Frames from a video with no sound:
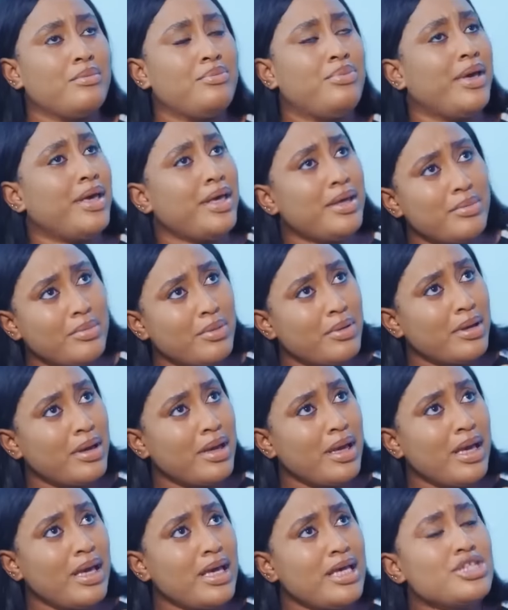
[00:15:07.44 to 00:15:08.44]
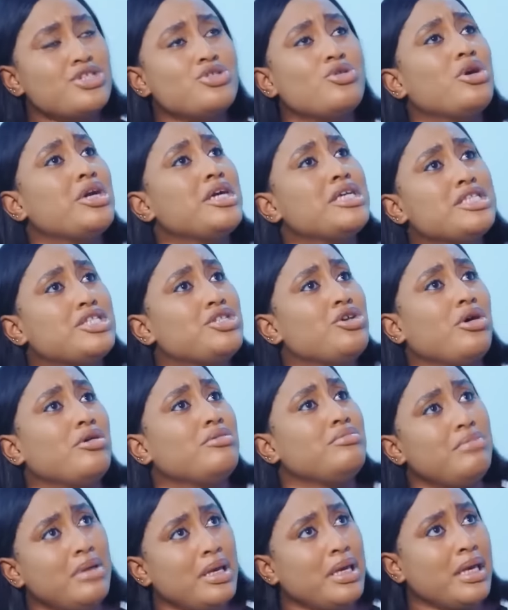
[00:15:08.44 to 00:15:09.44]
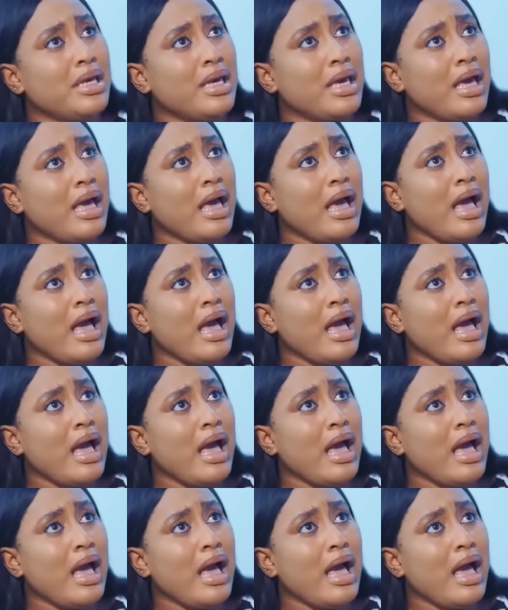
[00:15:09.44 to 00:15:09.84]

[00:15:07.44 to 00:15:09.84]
Babe, it's not easy on me.